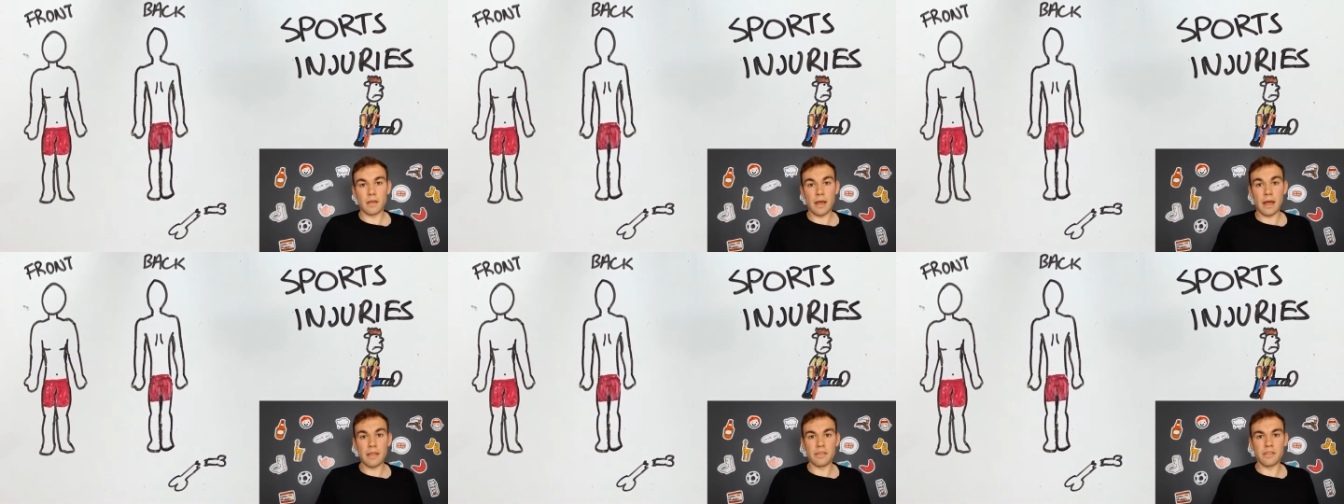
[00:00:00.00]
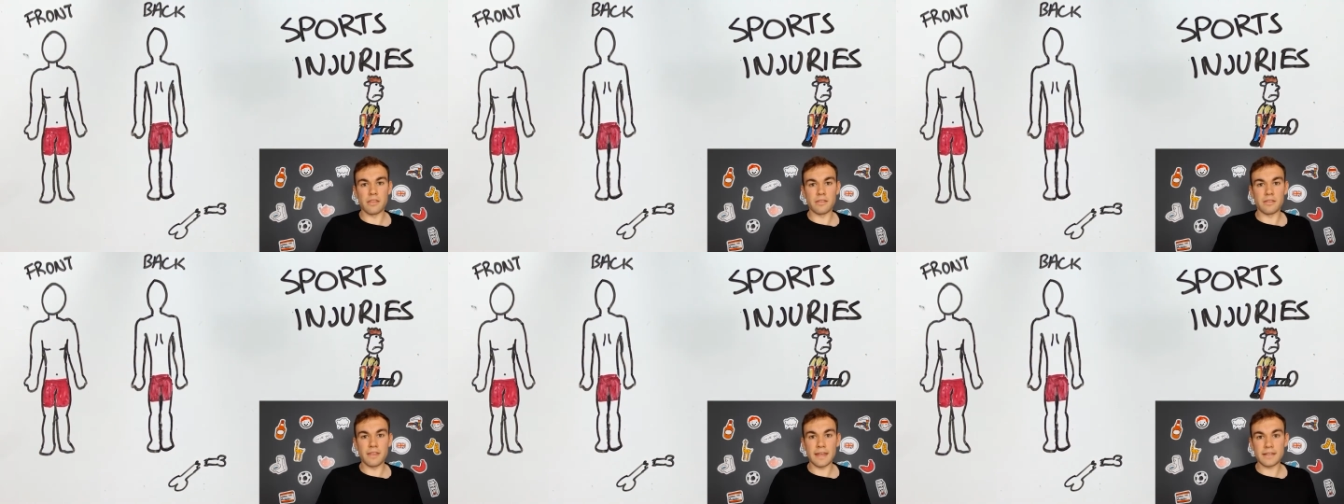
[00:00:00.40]
And
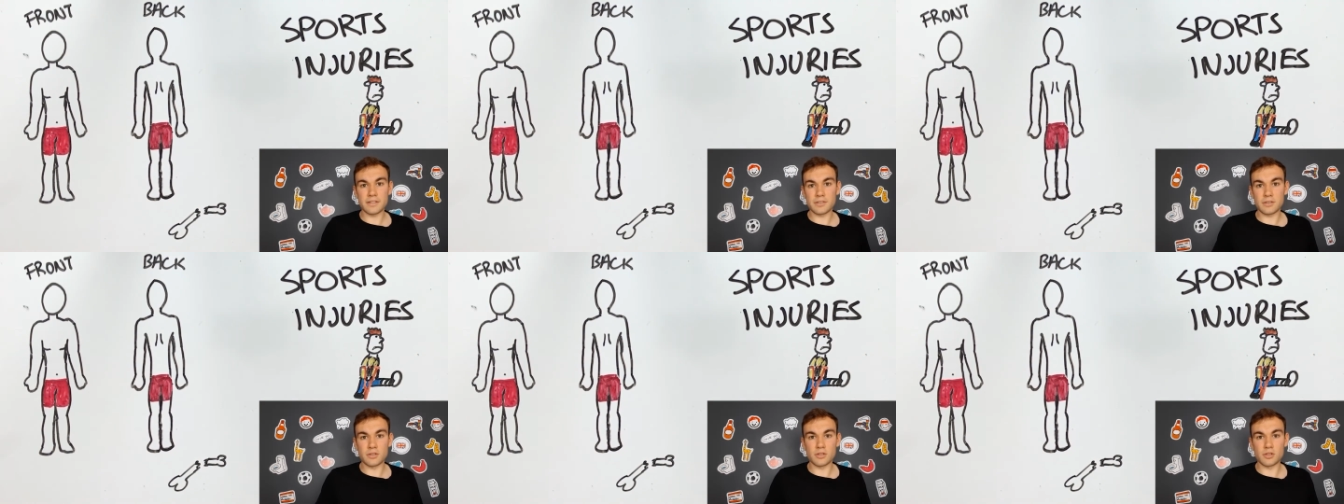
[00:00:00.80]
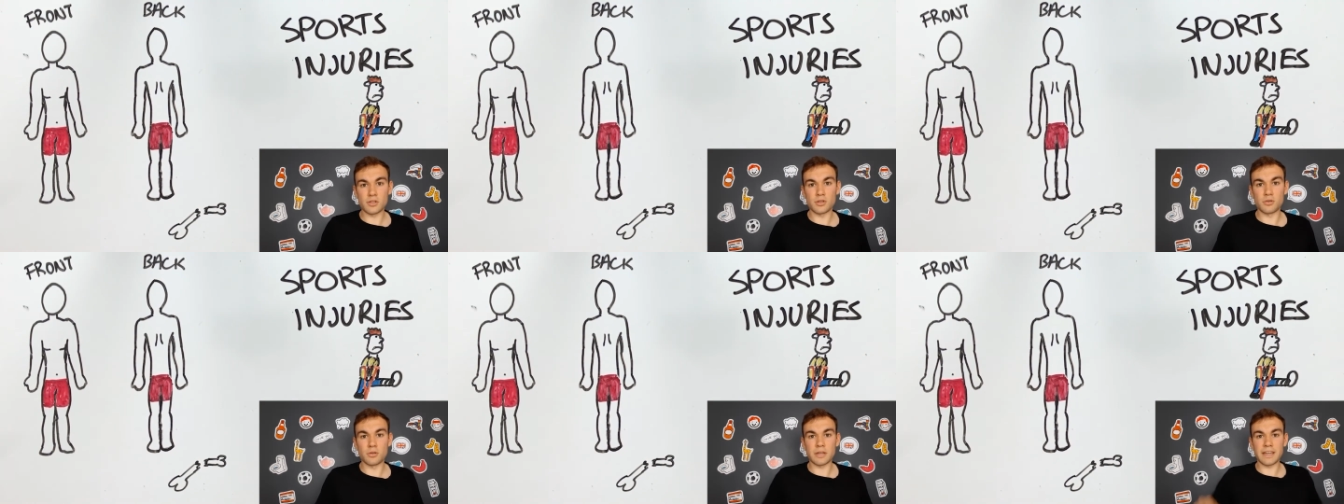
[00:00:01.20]
this
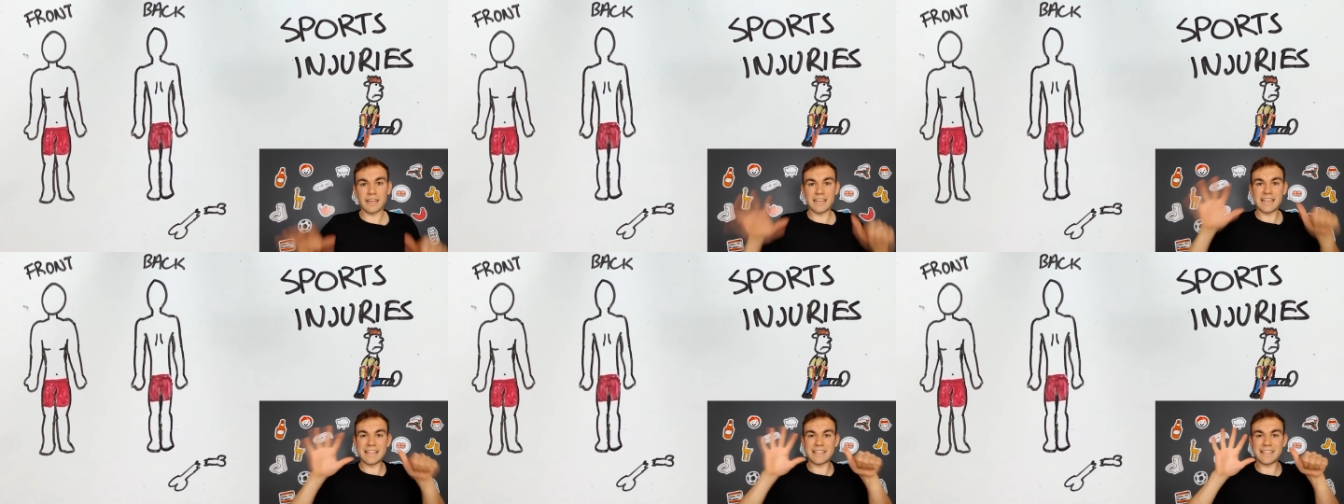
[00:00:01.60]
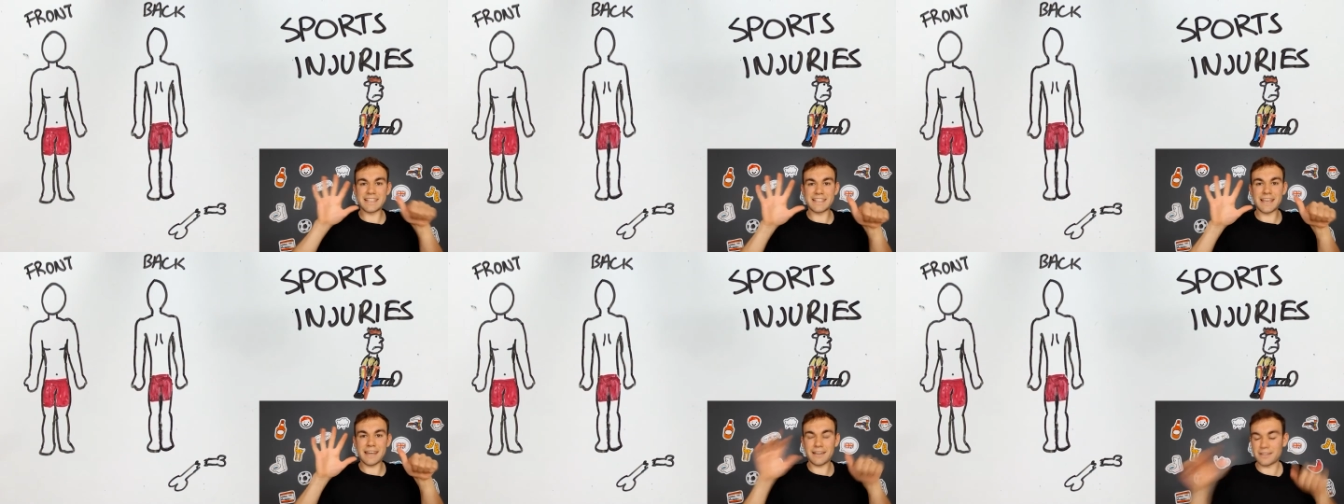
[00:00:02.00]
took
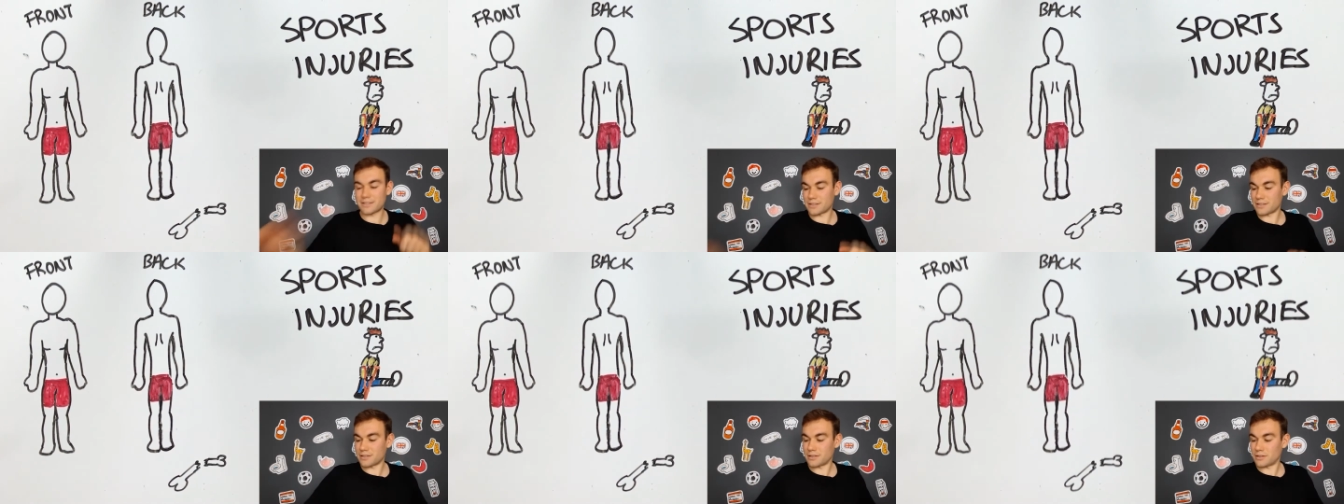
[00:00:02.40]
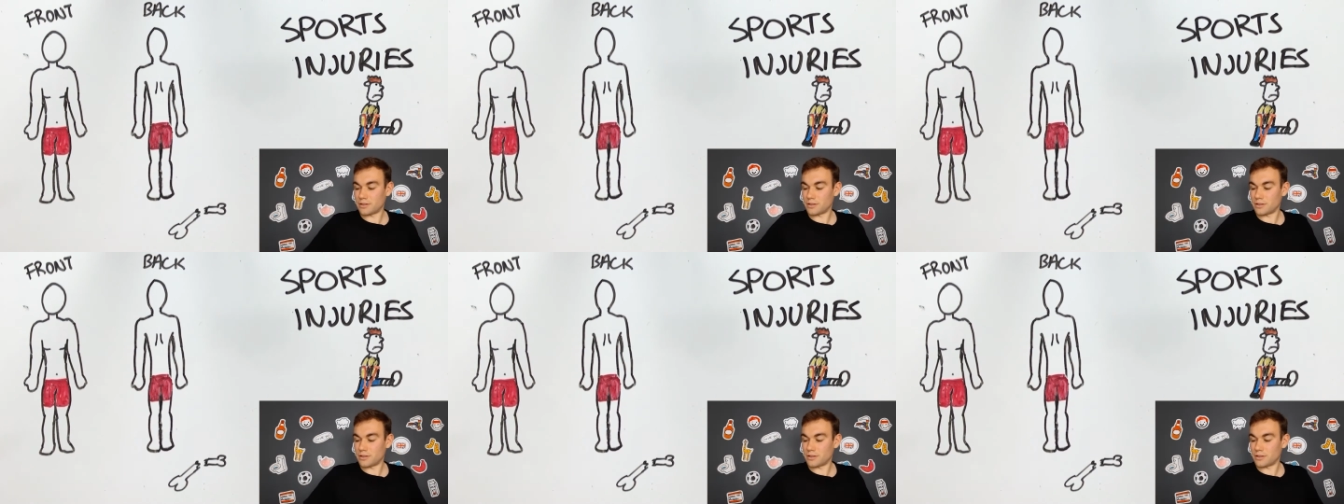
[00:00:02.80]
six